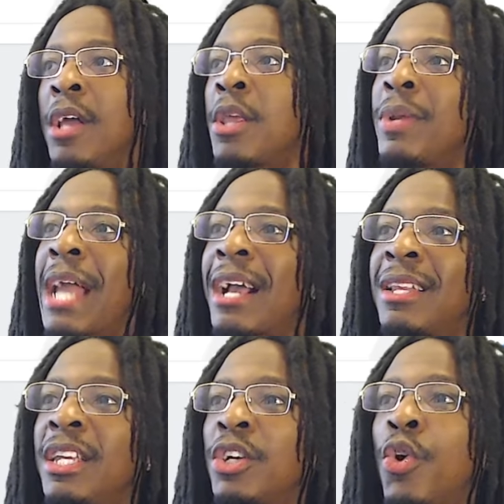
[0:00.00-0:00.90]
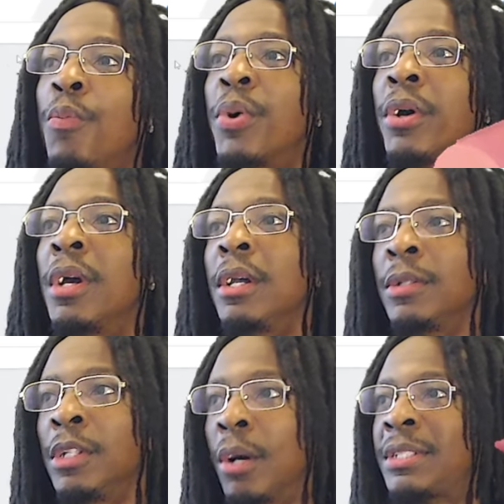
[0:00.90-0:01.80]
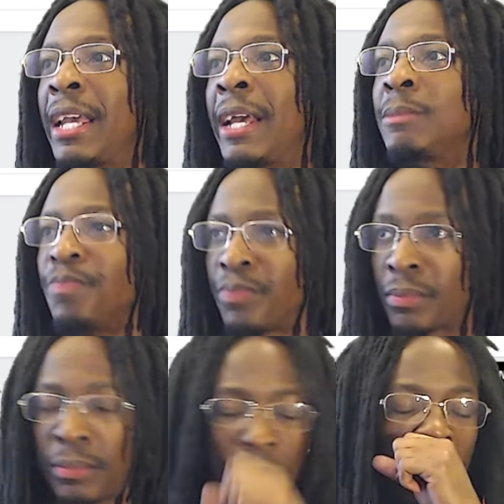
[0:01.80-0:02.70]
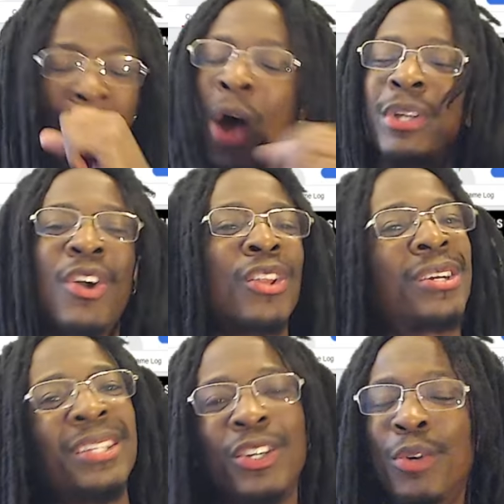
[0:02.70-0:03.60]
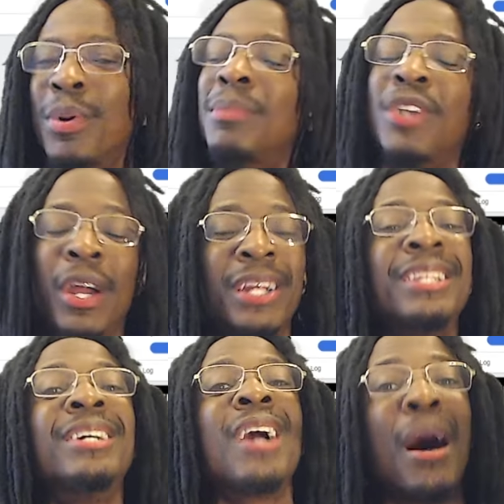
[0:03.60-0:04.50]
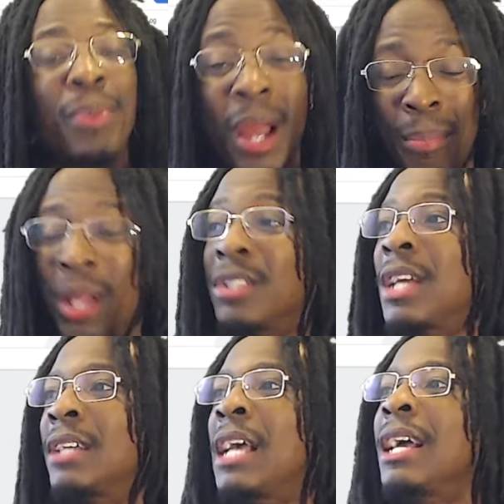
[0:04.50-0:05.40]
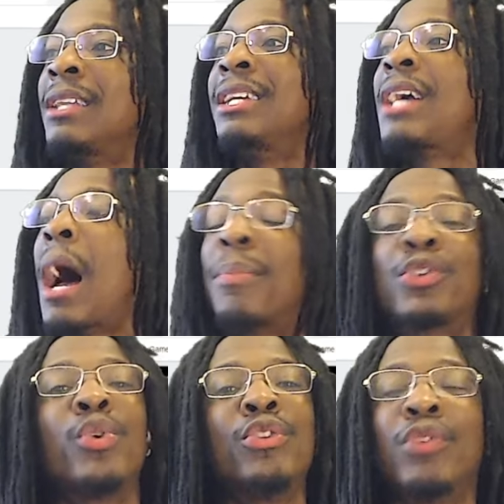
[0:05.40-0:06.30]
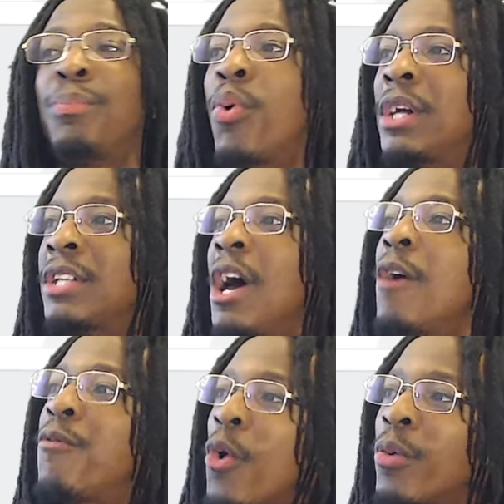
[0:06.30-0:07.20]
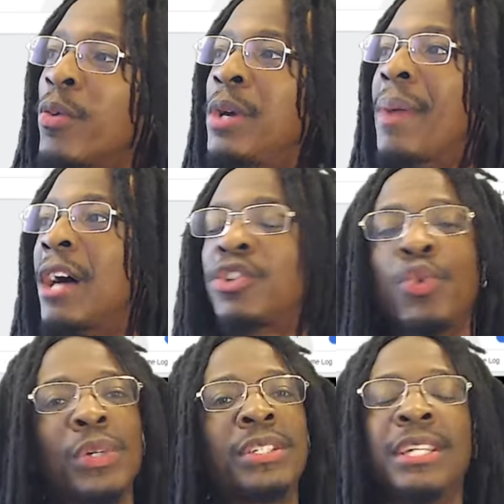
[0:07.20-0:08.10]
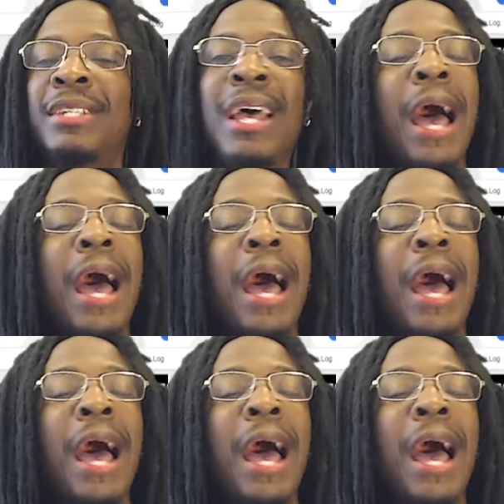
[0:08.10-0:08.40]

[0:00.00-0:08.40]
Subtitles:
Then we got Kalia Cooper. You know what I'm saying? I always call her Kalia Cooper. I'm sorry. Kalia Copper. I apologize. Kalia Copper, 23 points, 4 rebounds, 2 assists.